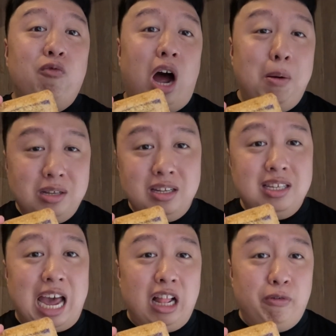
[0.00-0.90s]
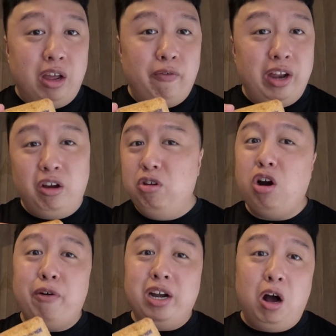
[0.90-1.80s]
Robinson's Galleria video,
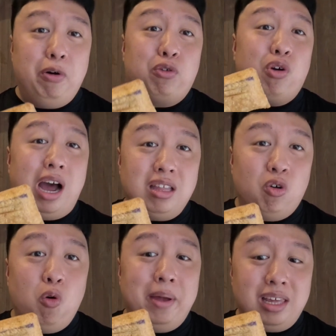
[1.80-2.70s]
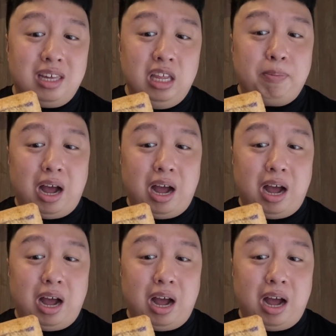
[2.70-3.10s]
you already know we tried the ube and cheese